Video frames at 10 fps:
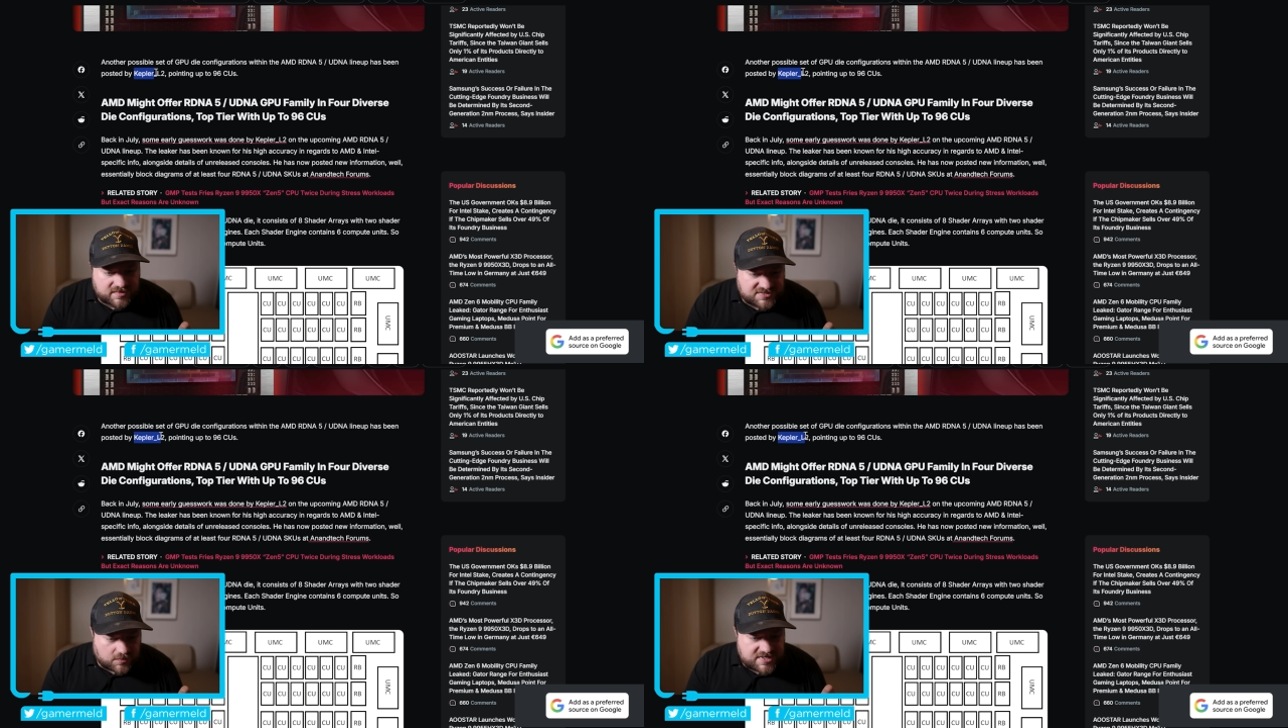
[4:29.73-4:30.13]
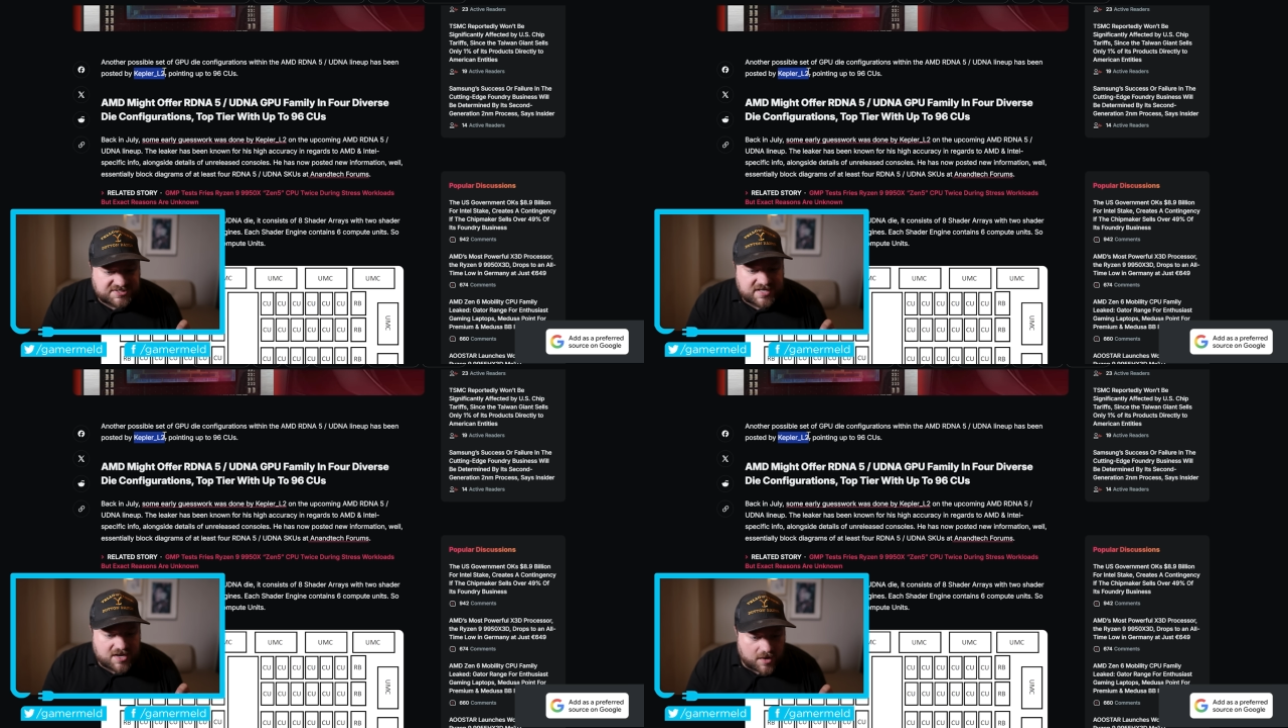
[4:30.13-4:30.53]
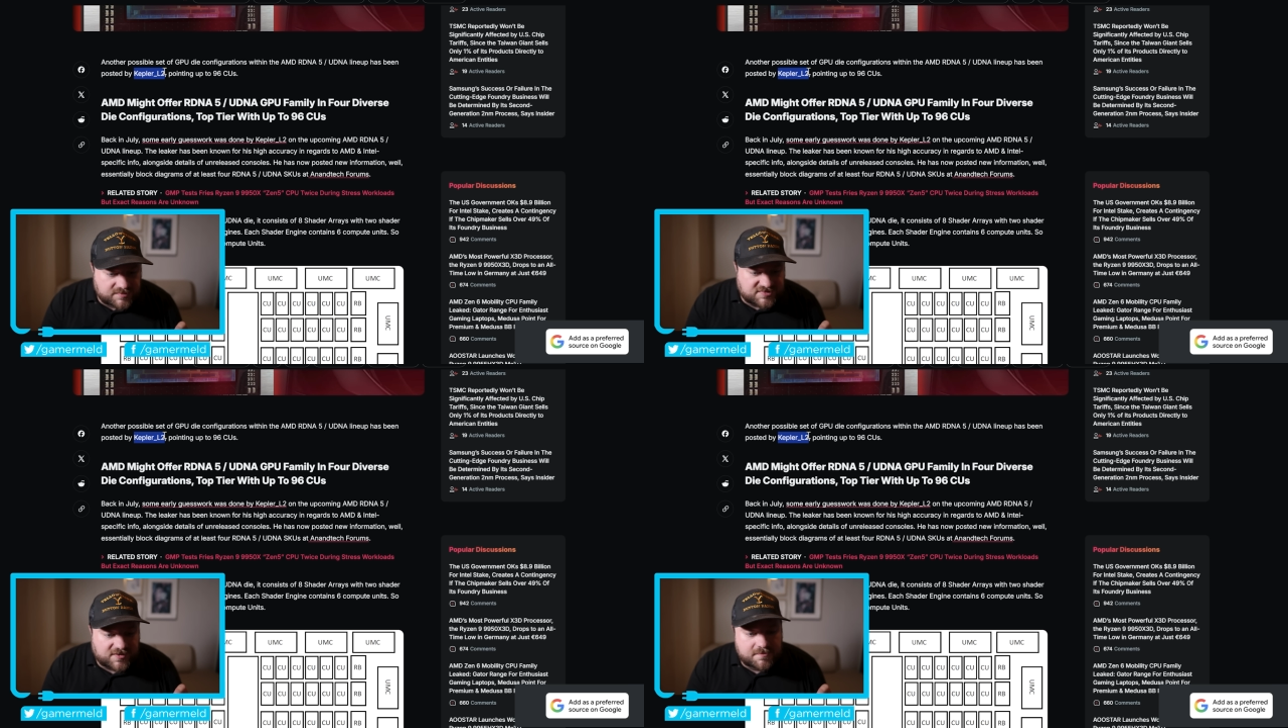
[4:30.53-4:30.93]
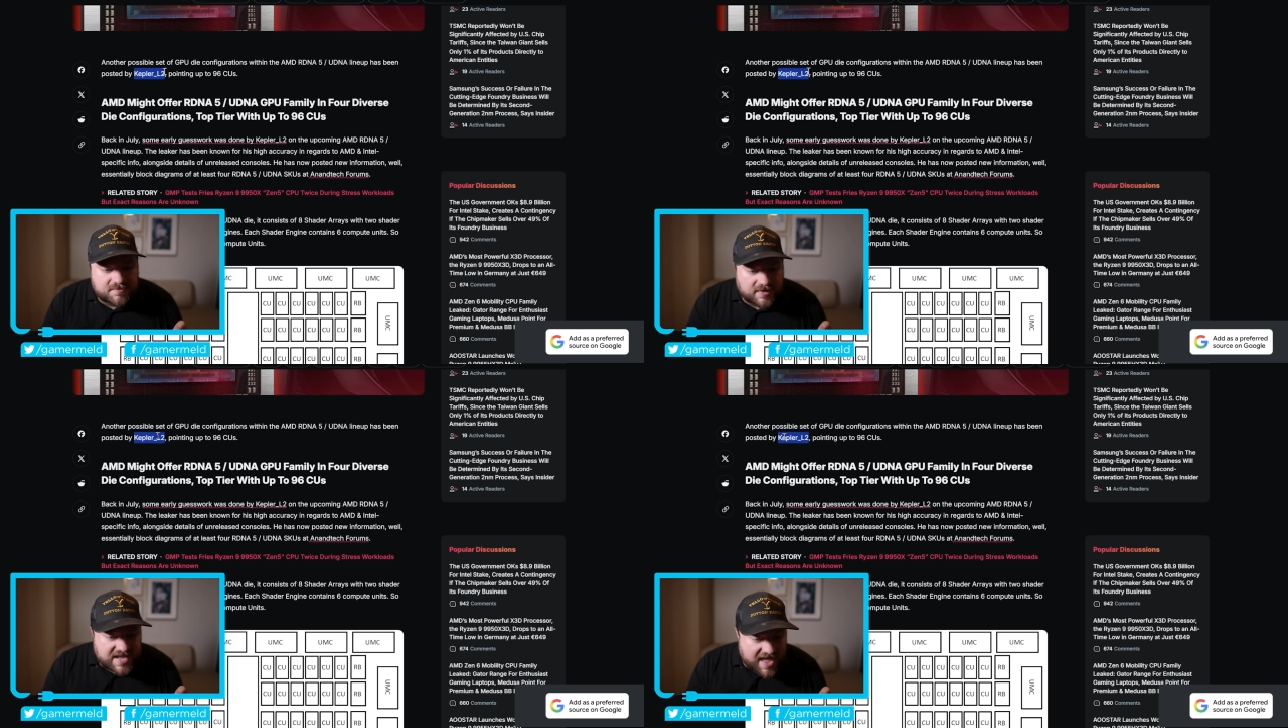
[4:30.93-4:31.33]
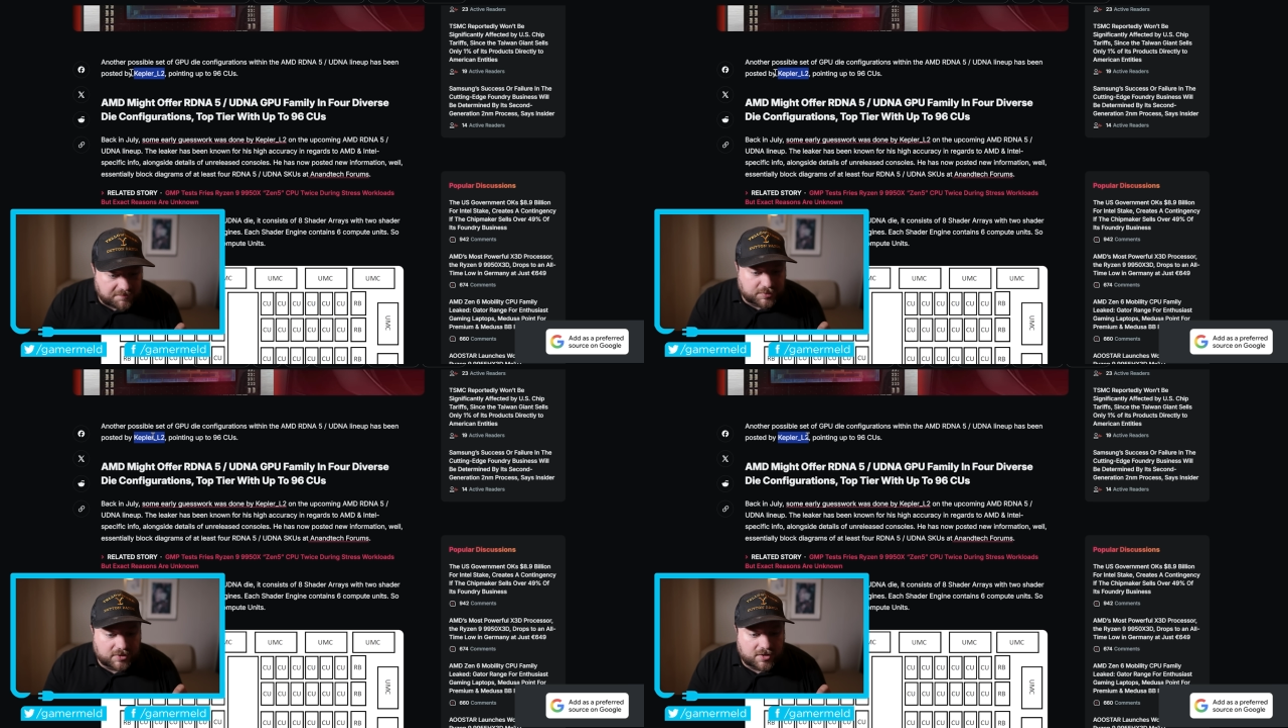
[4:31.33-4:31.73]
this originally comes from
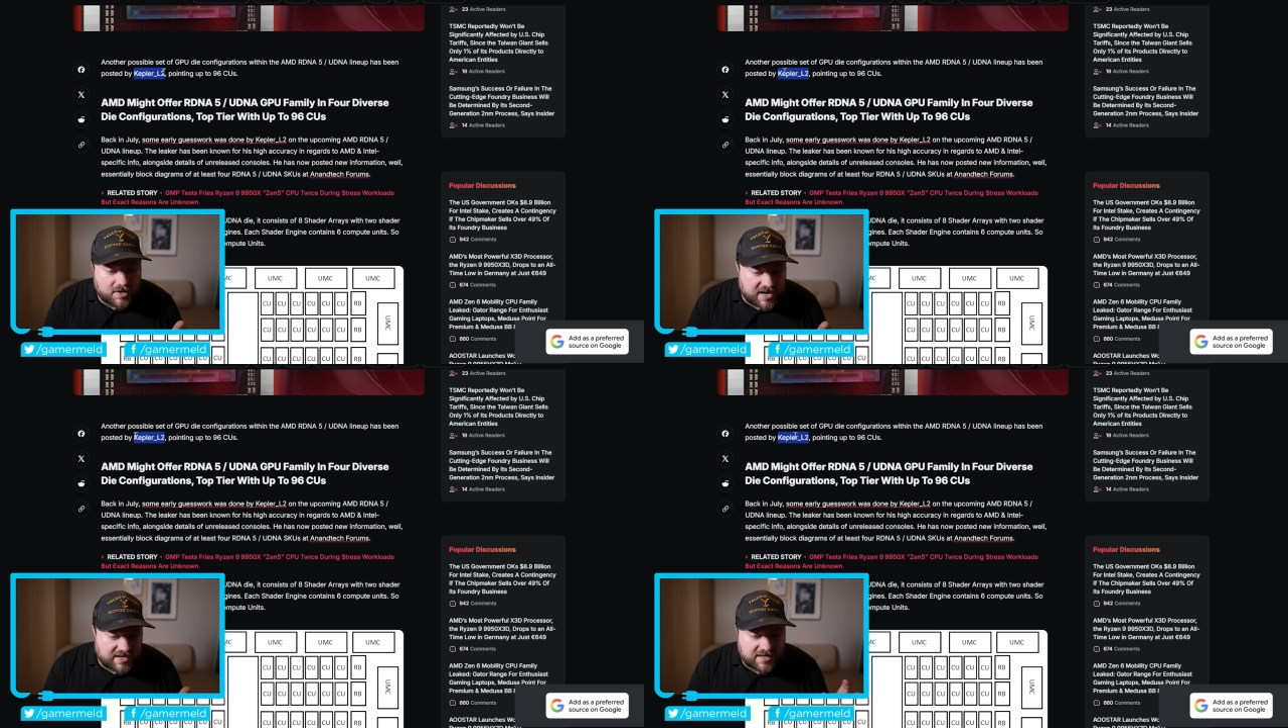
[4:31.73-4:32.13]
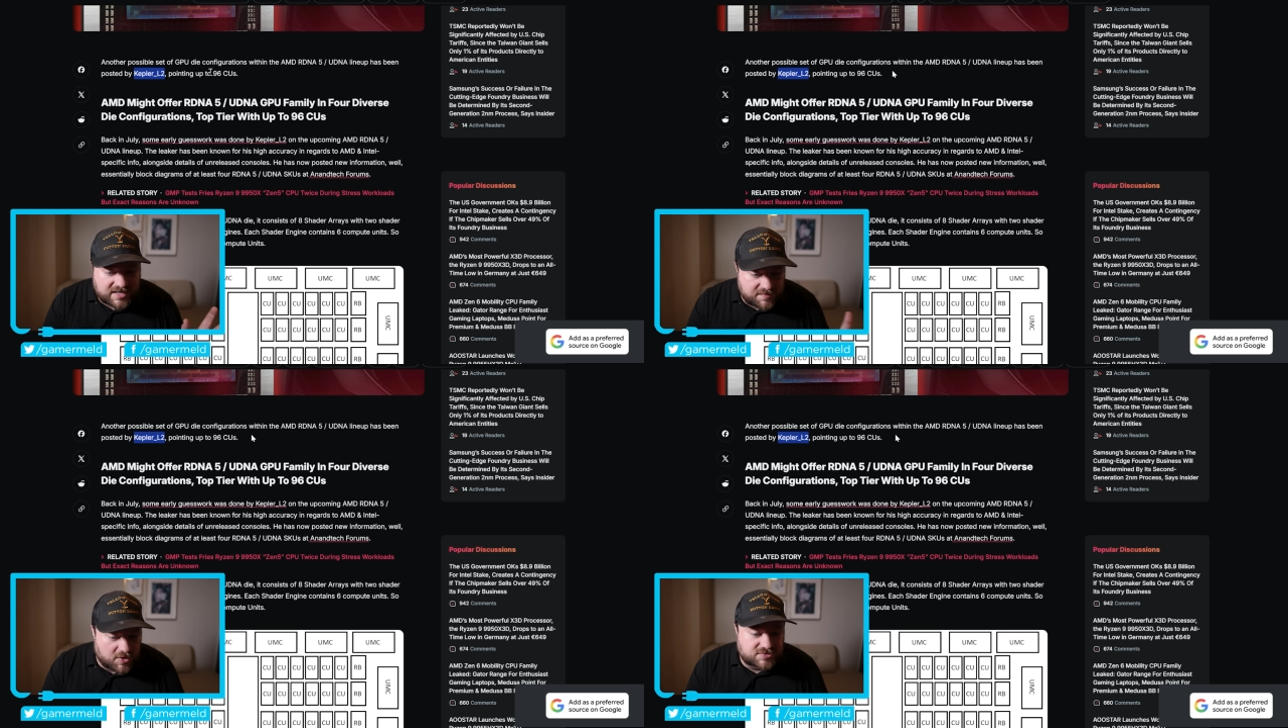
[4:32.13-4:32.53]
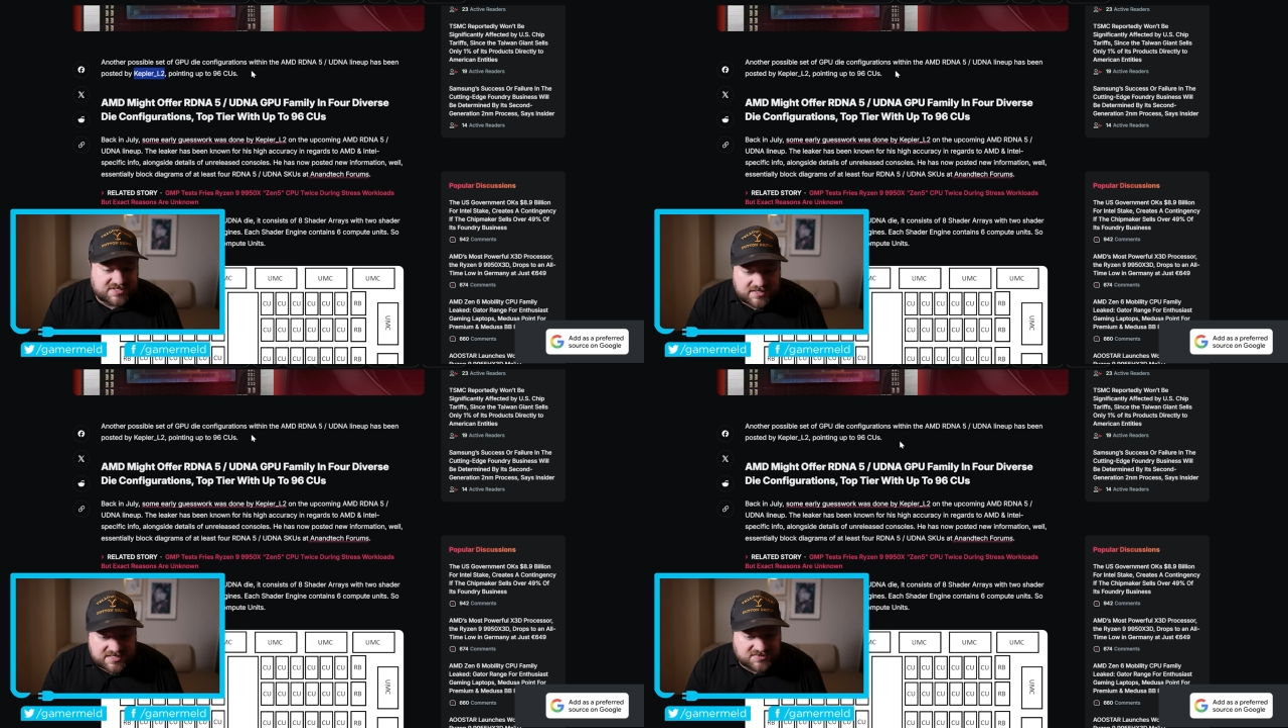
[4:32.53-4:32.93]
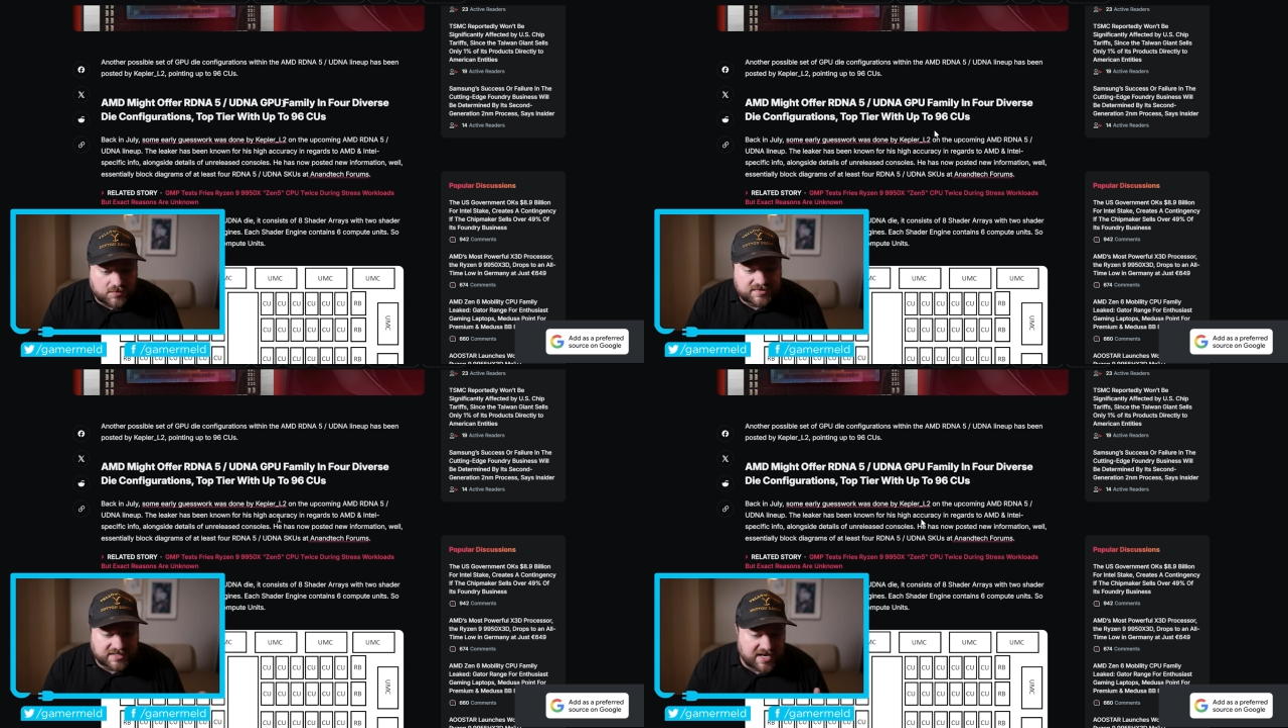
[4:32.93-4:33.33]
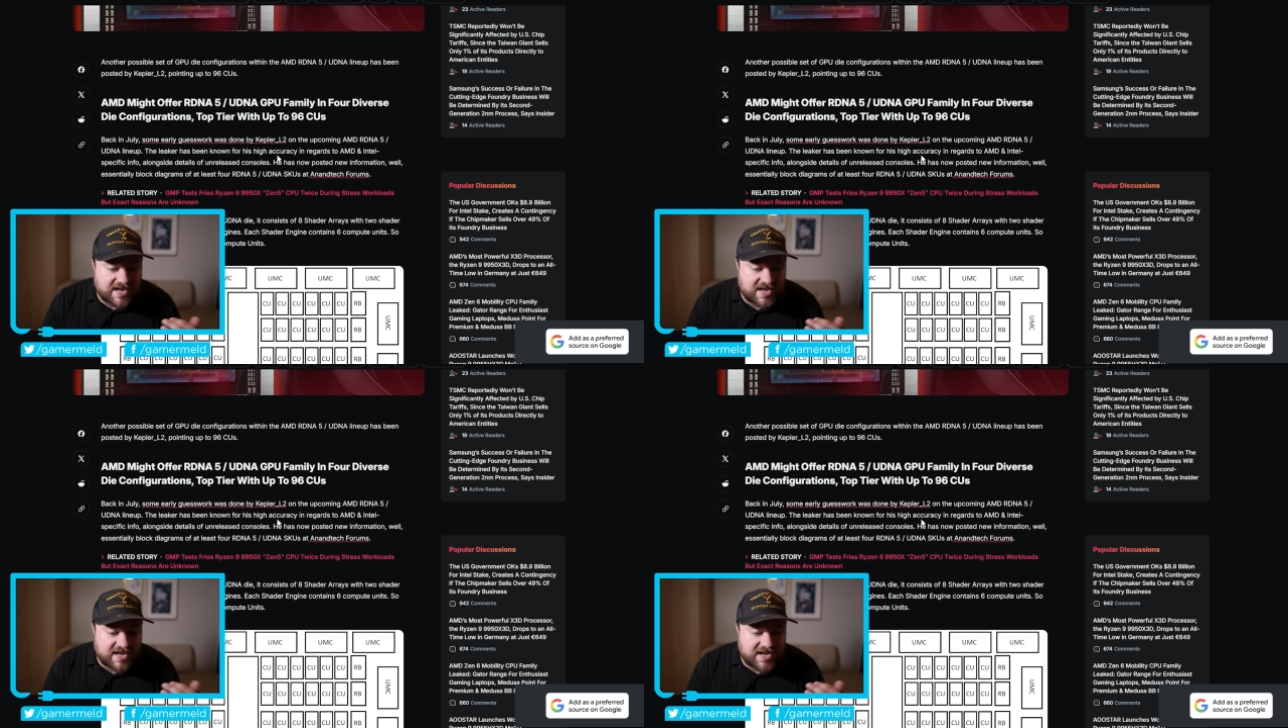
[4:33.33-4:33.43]
Kepler, and he posted these on the